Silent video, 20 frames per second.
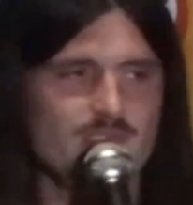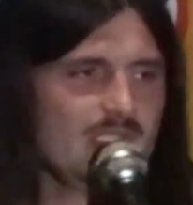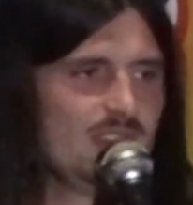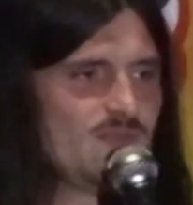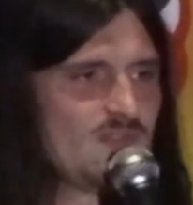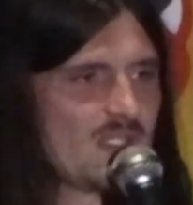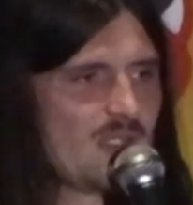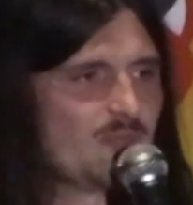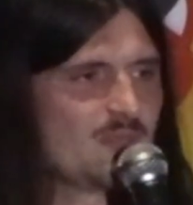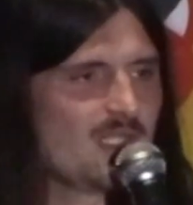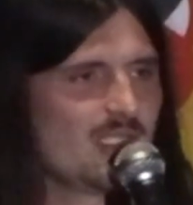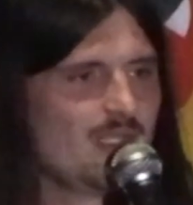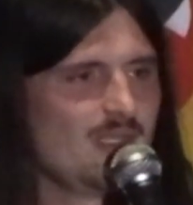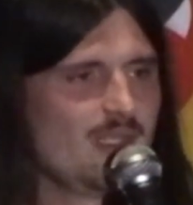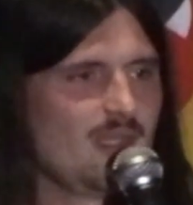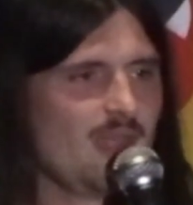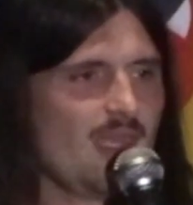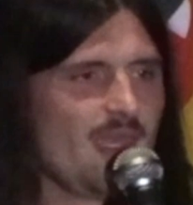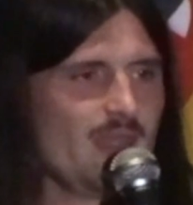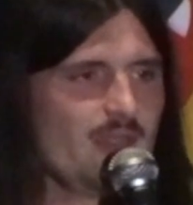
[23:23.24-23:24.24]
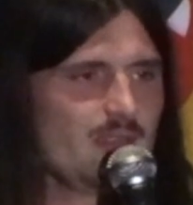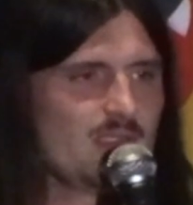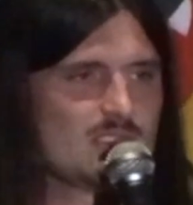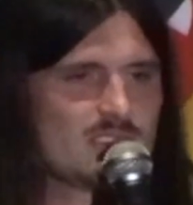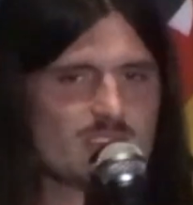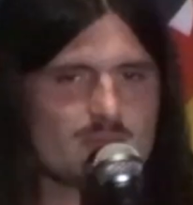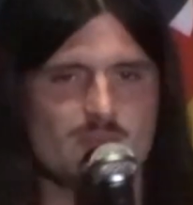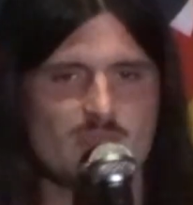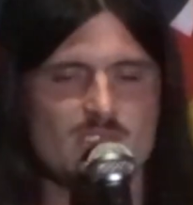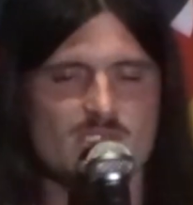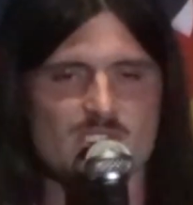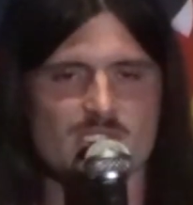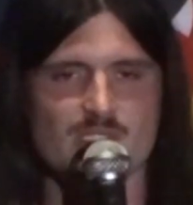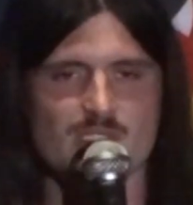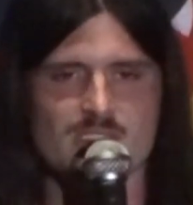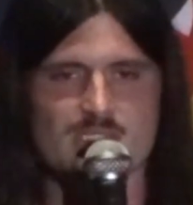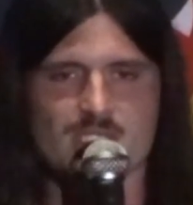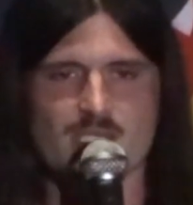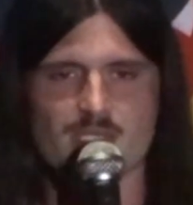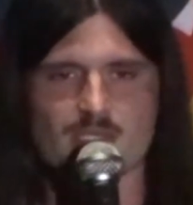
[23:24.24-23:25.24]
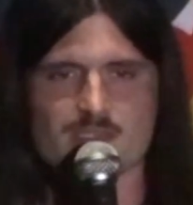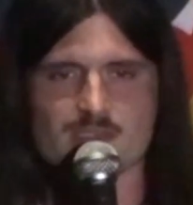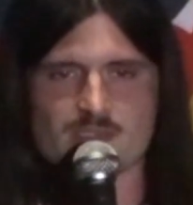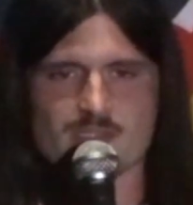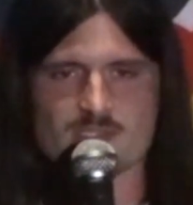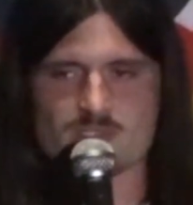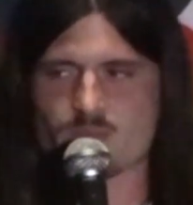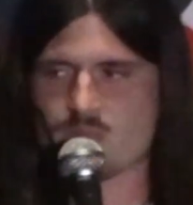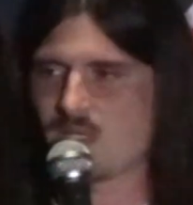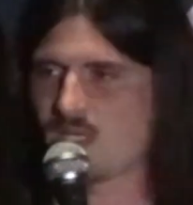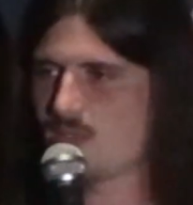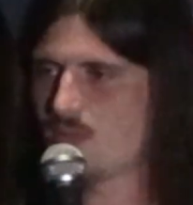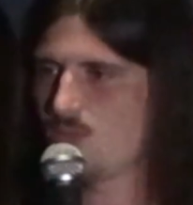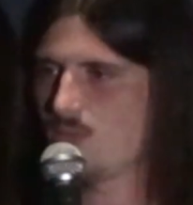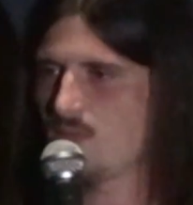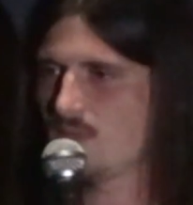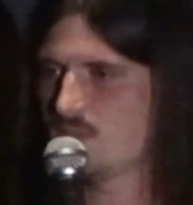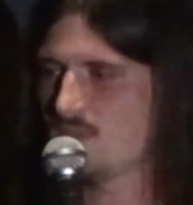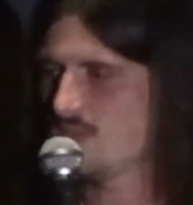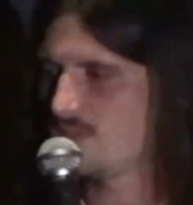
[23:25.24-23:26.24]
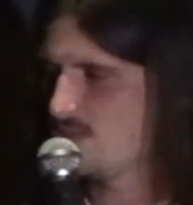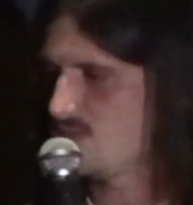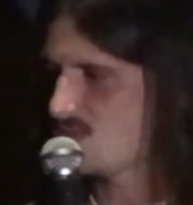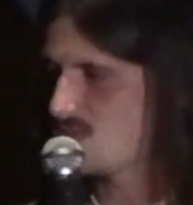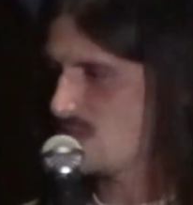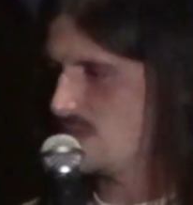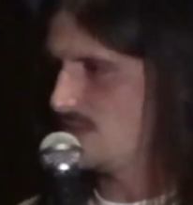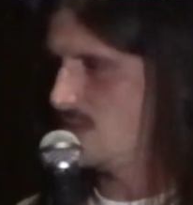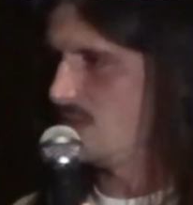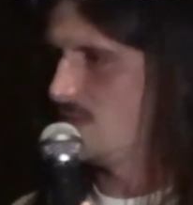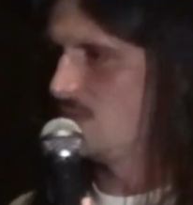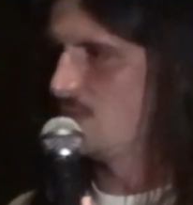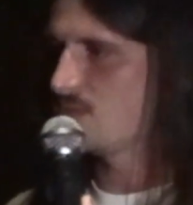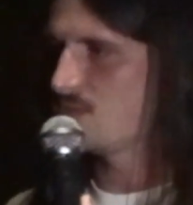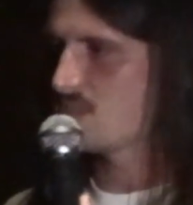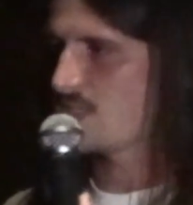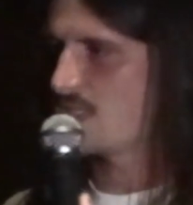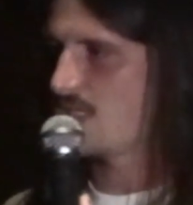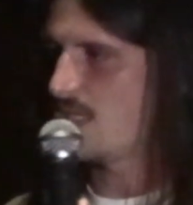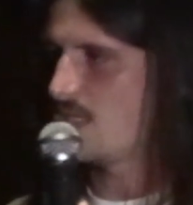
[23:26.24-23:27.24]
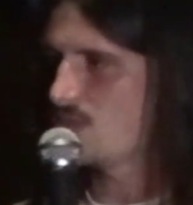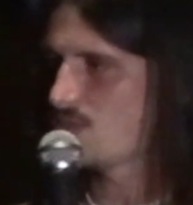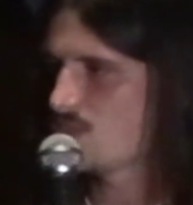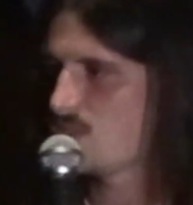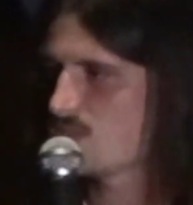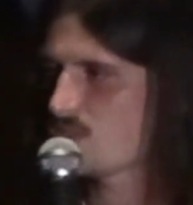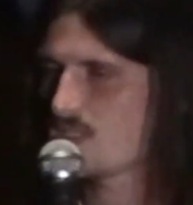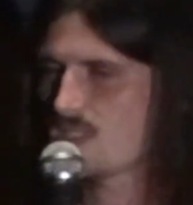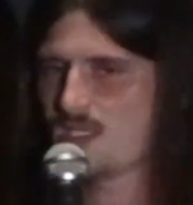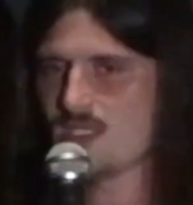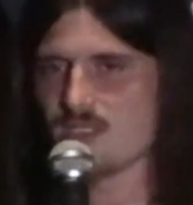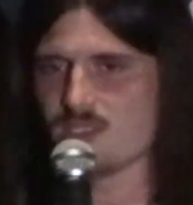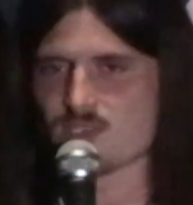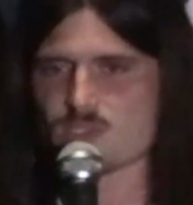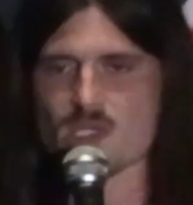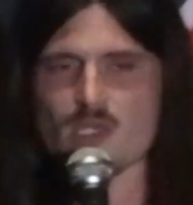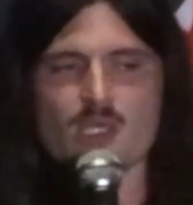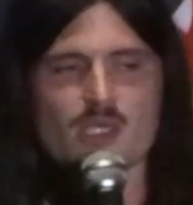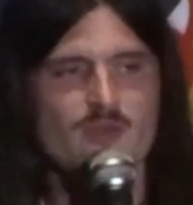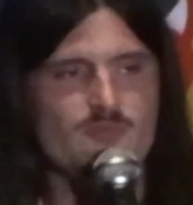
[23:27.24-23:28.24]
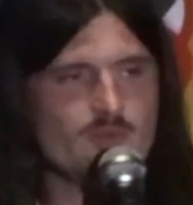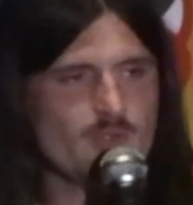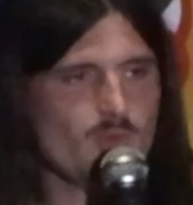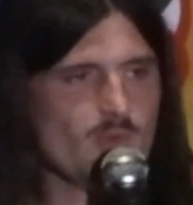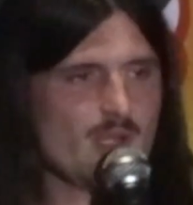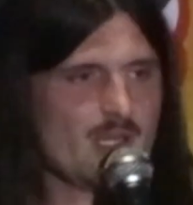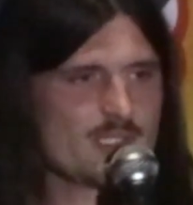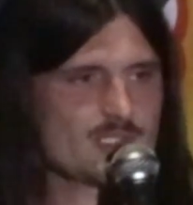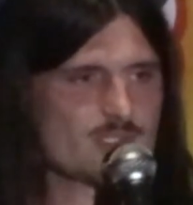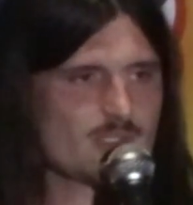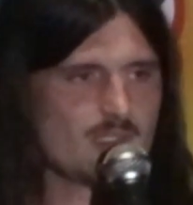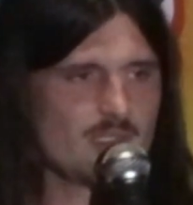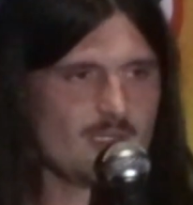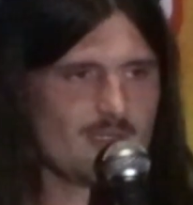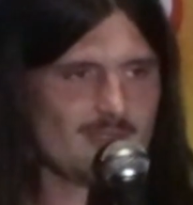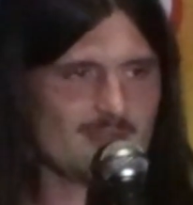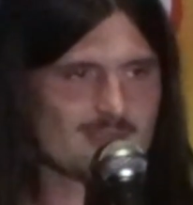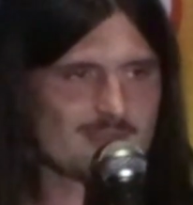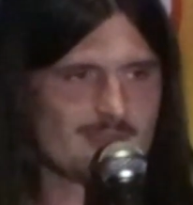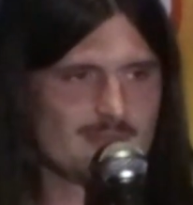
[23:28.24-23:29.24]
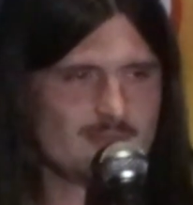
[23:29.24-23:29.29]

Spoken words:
leave something in the alley, somebody's going to take it. It doesn't matter what it is. Clothes, couches, kids. If no eyes are on it,